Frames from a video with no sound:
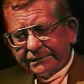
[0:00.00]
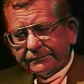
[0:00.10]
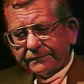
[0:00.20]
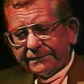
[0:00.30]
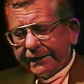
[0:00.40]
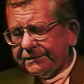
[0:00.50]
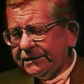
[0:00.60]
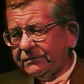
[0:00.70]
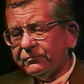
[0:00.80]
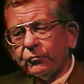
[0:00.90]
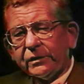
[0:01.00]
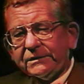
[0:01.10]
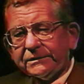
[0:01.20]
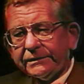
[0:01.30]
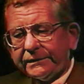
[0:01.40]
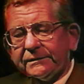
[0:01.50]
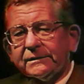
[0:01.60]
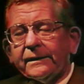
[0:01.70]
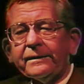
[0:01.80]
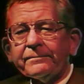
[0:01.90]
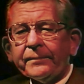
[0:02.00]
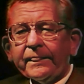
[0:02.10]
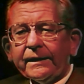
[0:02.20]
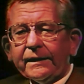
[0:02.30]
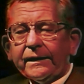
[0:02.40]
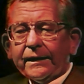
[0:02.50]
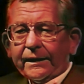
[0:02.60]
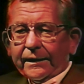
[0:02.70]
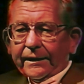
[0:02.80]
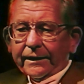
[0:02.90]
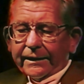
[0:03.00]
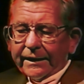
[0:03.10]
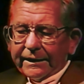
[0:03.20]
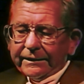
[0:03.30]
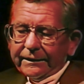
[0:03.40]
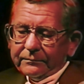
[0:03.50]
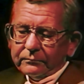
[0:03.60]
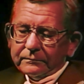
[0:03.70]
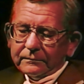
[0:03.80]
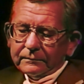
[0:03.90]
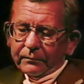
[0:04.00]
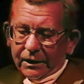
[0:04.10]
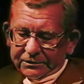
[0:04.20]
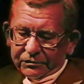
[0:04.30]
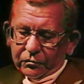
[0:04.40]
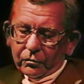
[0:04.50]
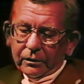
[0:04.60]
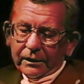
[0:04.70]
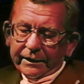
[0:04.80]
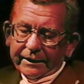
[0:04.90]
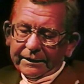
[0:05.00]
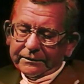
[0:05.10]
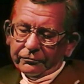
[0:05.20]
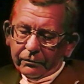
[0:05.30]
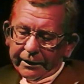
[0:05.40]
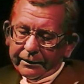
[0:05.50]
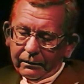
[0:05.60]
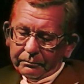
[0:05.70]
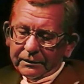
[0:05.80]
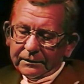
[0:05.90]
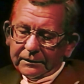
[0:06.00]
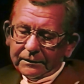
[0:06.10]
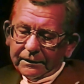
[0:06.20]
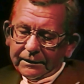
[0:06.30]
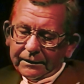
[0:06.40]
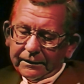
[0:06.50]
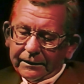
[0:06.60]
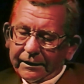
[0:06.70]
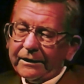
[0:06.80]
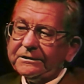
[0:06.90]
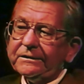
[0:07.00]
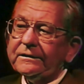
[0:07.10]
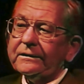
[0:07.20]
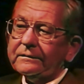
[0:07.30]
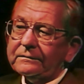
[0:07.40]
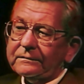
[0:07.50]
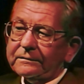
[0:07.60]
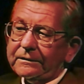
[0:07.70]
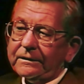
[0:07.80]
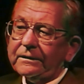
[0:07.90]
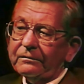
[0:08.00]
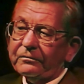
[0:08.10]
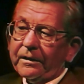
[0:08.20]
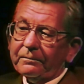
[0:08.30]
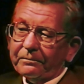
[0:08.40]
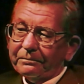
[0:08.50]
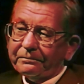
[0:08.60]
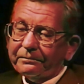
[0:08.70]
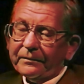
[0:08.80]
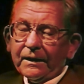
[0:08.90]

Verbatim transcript: Press. It was 1946. I had the box score, I had the write-up, and I sent it to the governor.